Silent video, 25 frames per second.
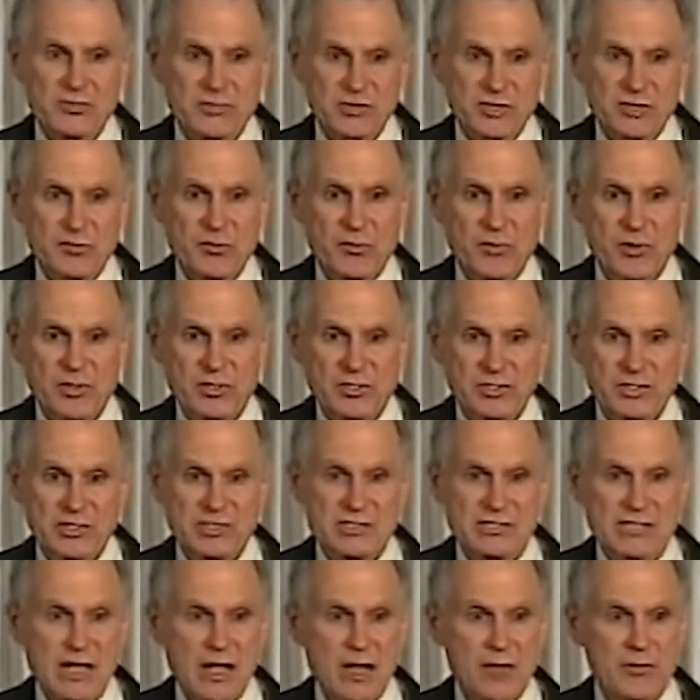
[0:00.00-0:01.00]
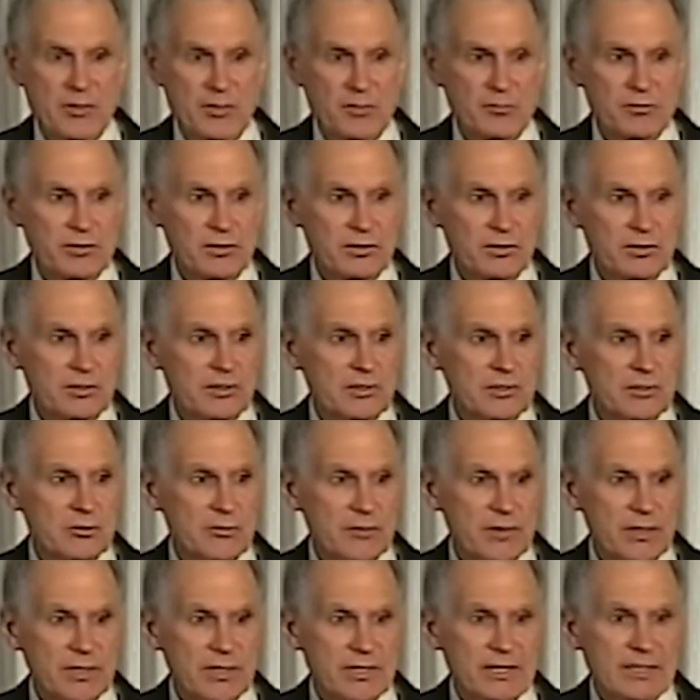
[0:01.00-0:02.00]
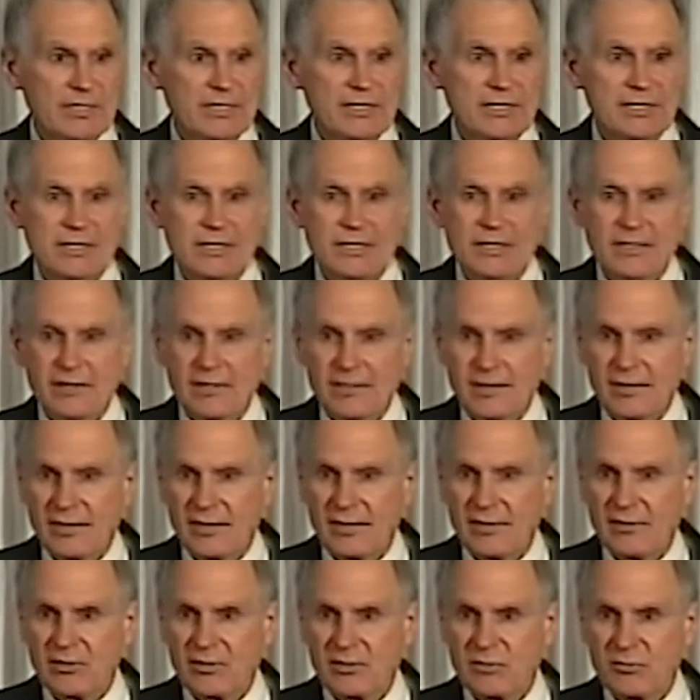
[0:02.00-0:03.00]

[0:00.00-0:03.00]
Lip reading: He has 32 years of experience in his town in the political arena.